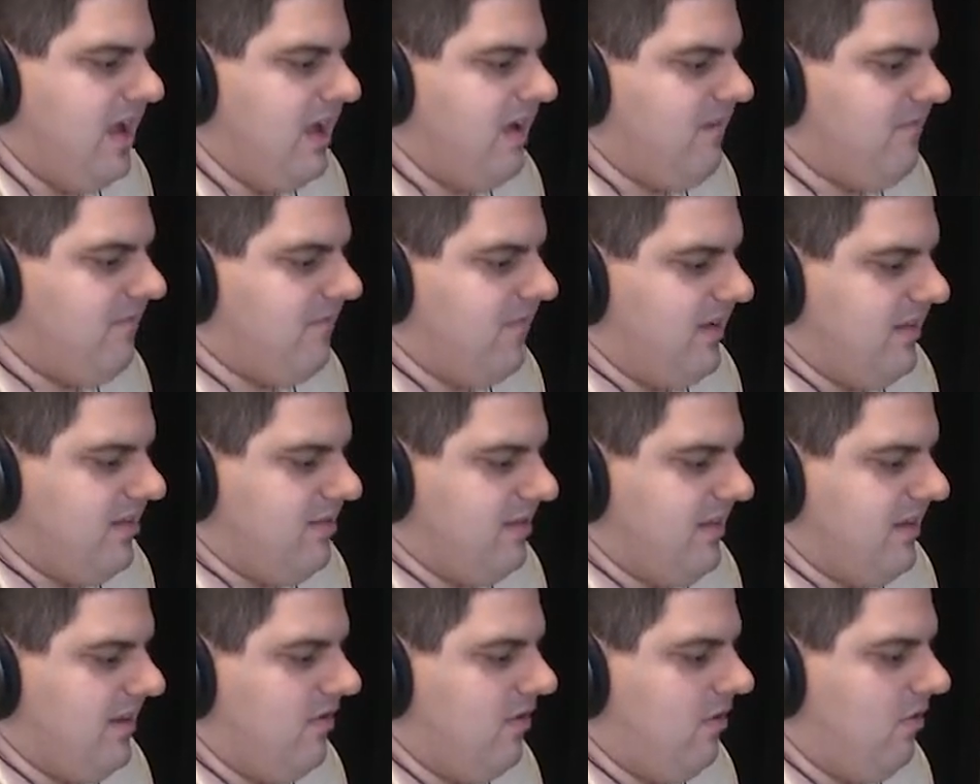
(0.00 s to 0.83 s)
every
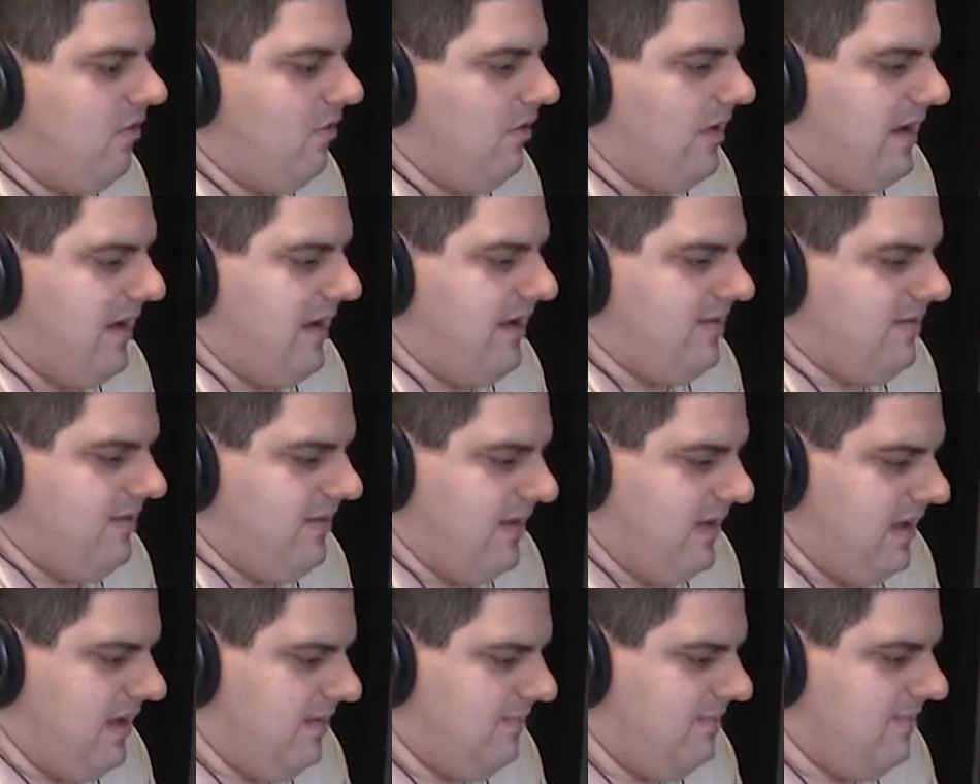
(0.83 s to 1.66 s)
single OAA
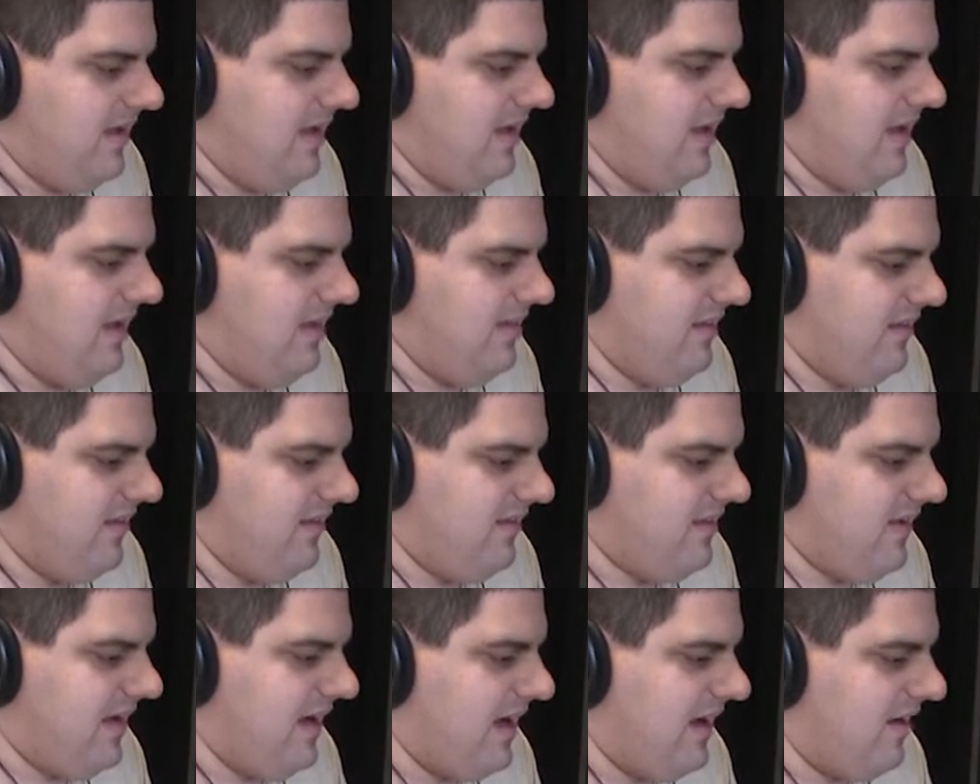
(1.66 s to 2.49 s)
team in the
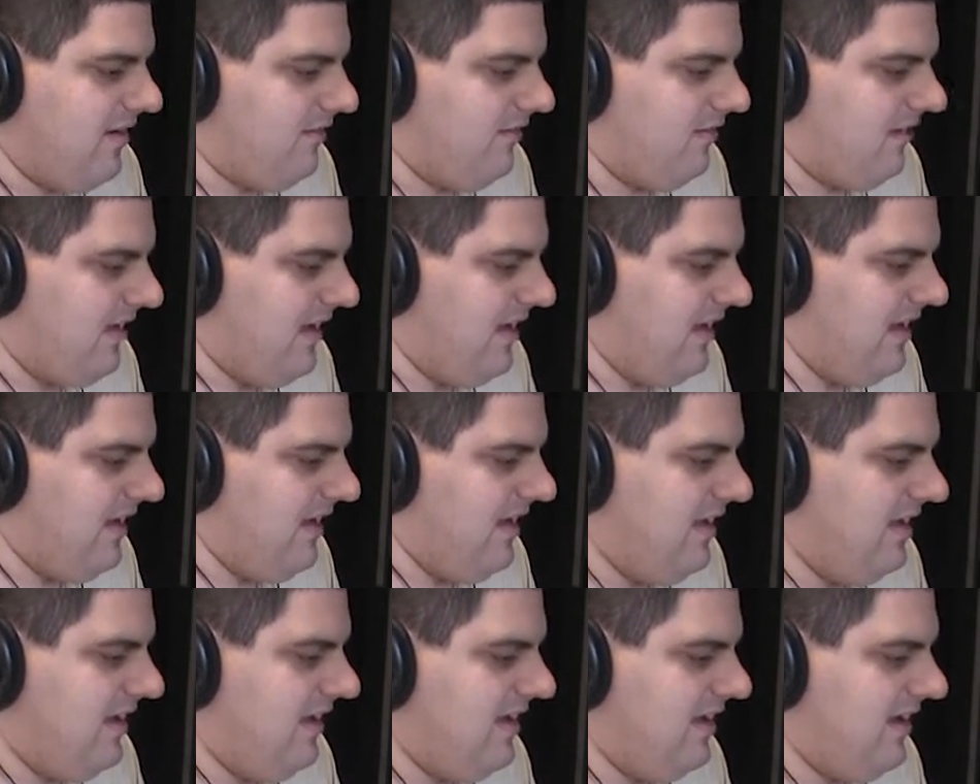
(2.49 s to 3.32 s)
entire
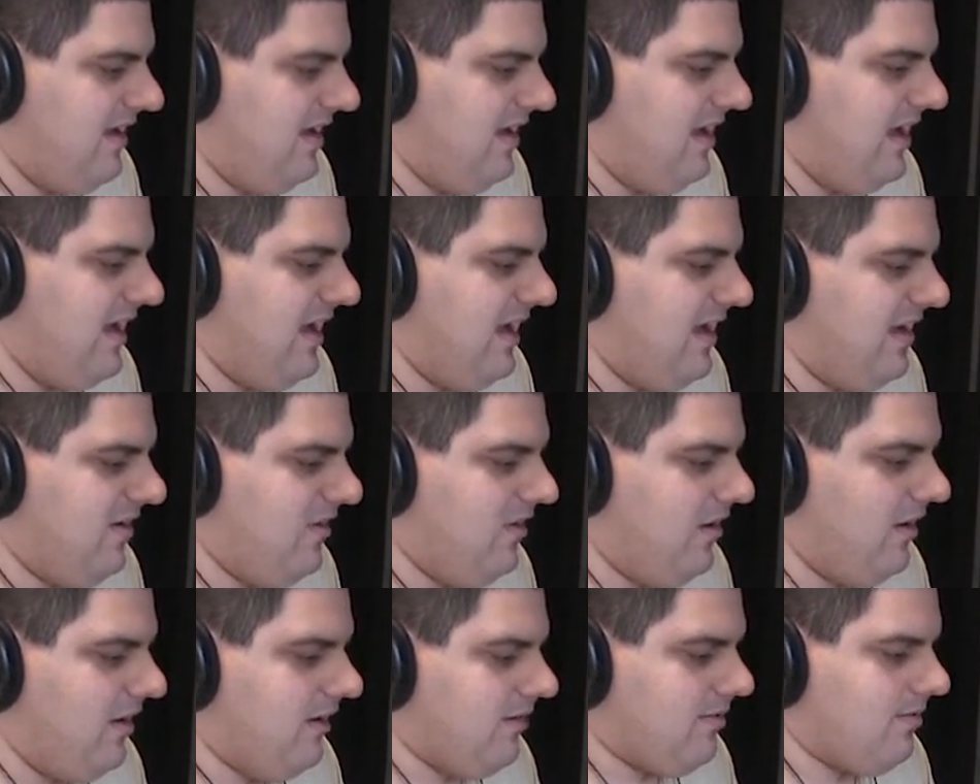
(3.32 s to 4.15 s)
league
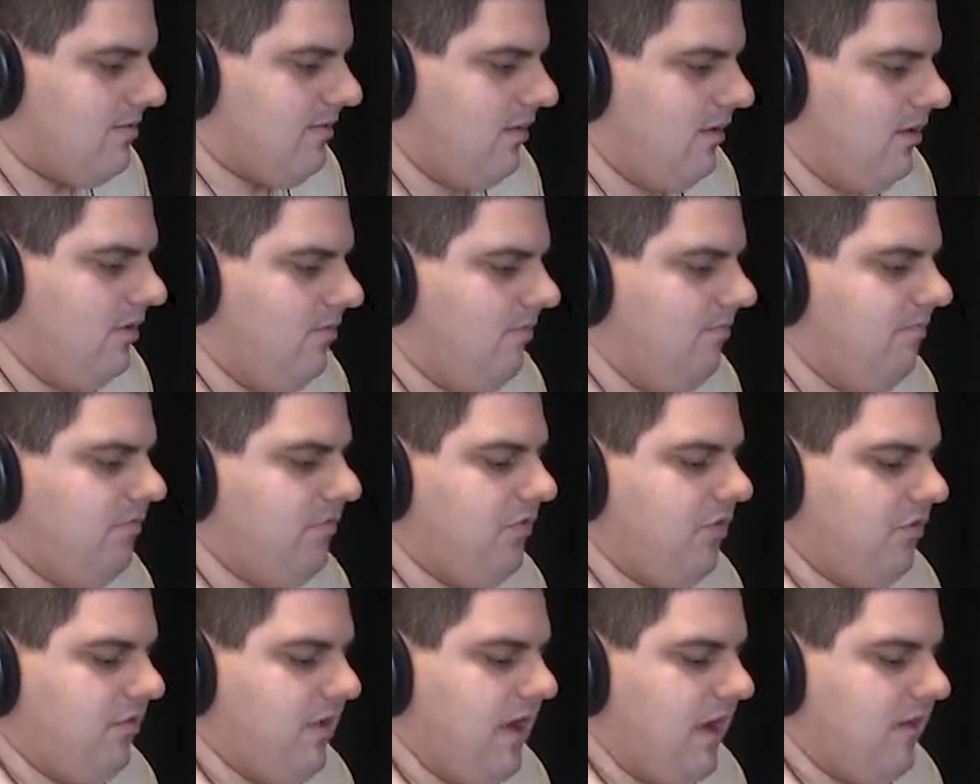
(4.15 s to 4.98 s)
and also
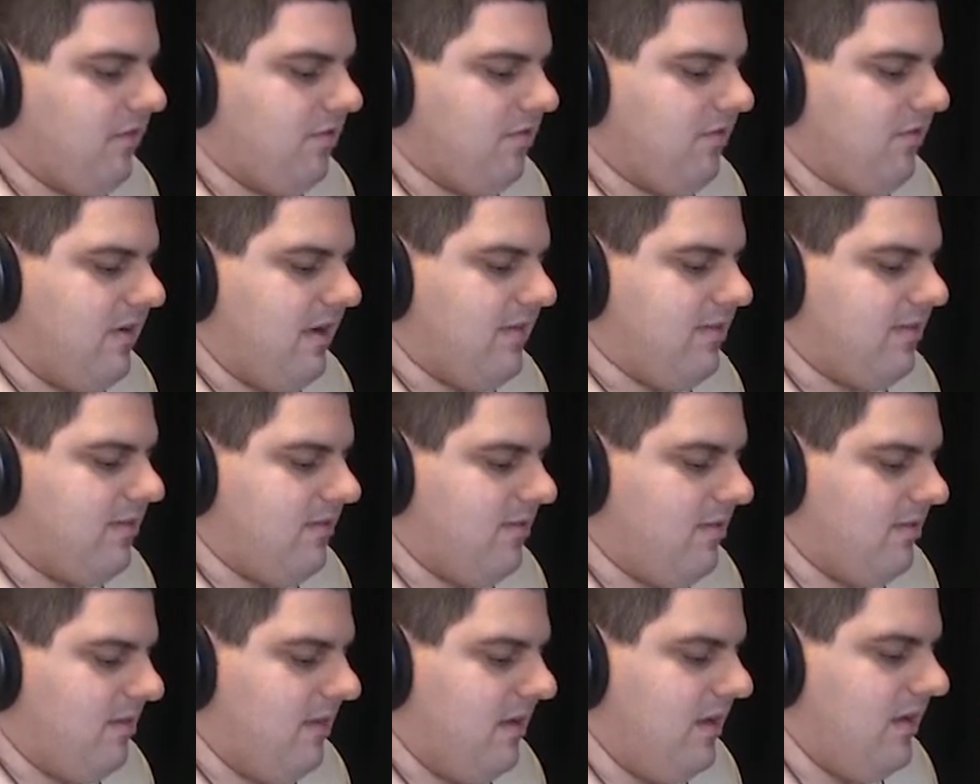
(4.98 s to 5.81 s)
throughout the rest
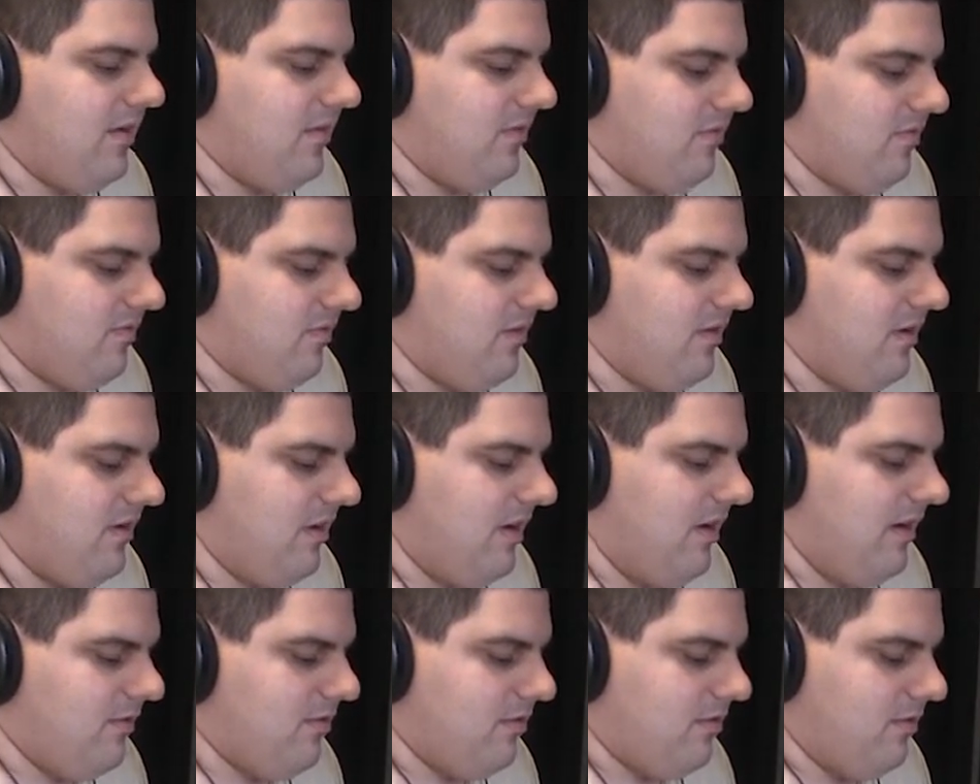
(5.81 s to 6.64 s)
of the,
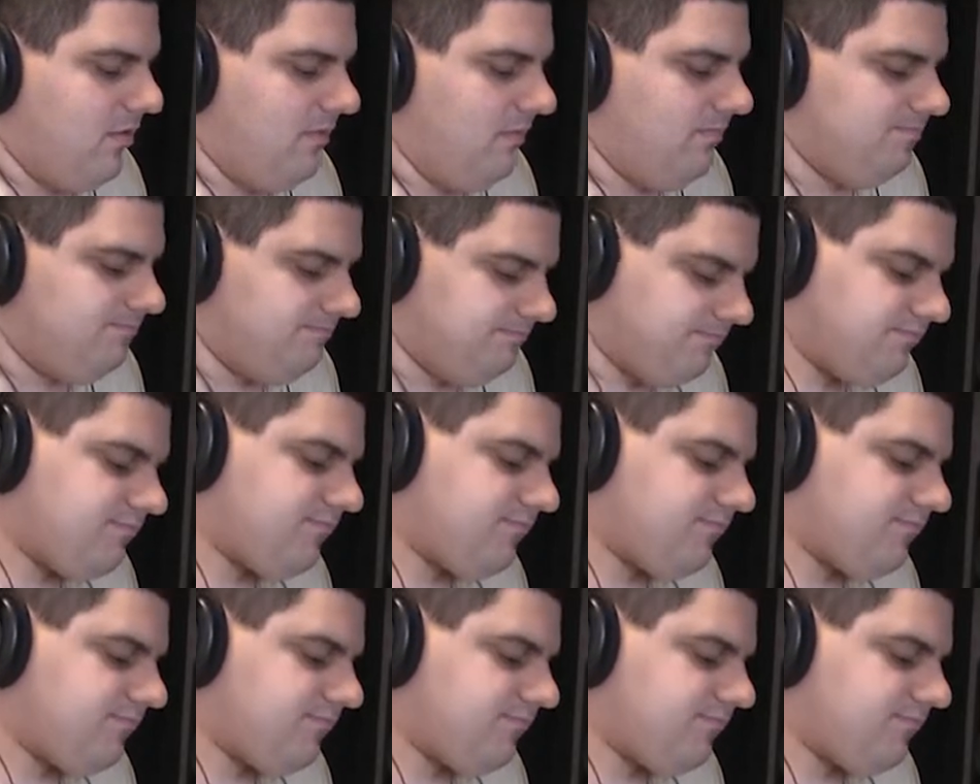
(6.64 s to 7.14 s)
and also